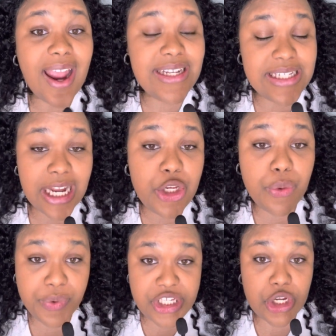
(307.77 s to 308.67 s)
and done your
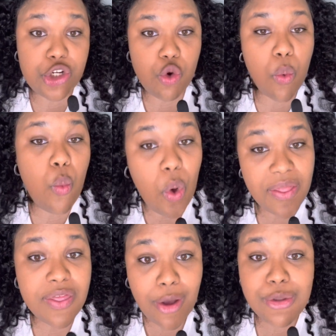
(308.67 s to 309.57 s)
research on
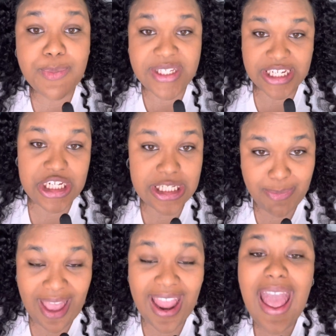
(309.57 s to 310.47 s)
what those positions
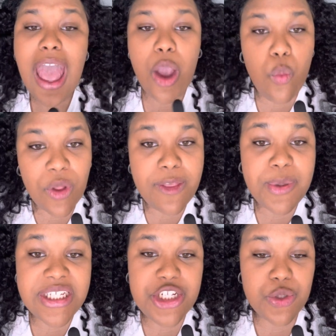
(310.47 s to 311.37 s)
pay and what the
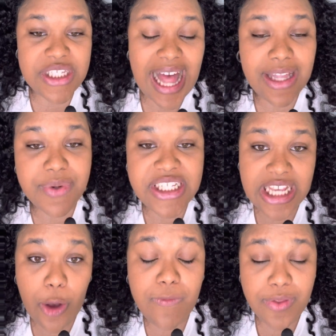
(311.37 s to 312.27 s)
potential salary
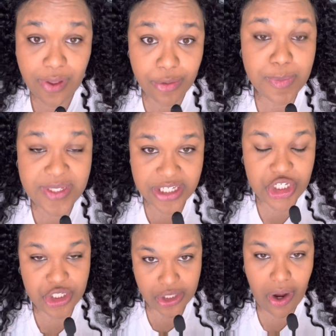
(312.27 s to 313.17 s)
scale for those
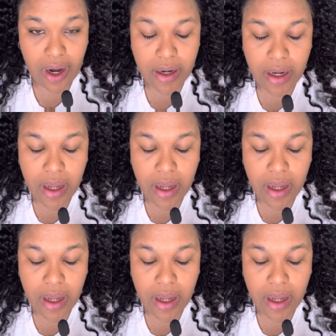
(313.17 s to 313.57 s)
positions are?